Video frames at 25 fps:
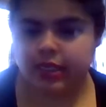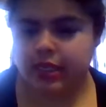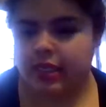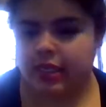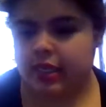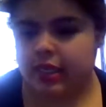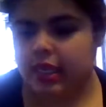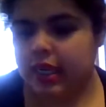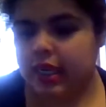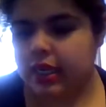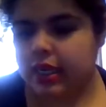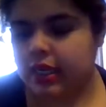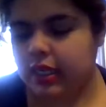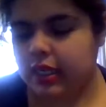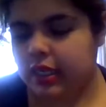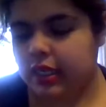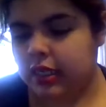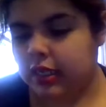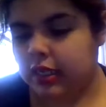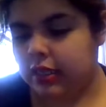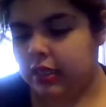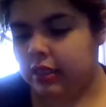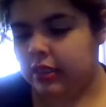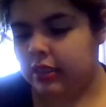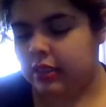It's kind
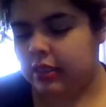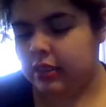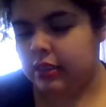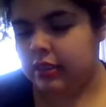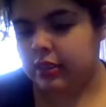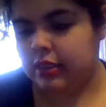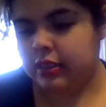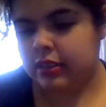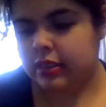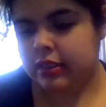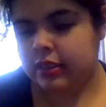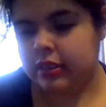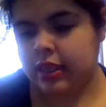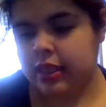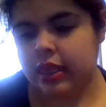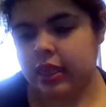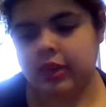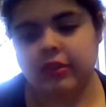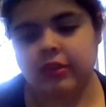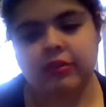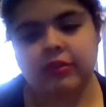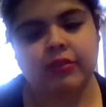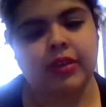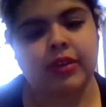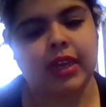of, I
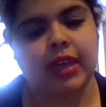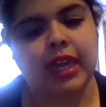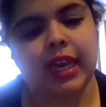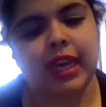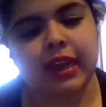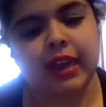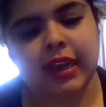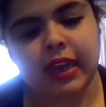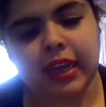don't really have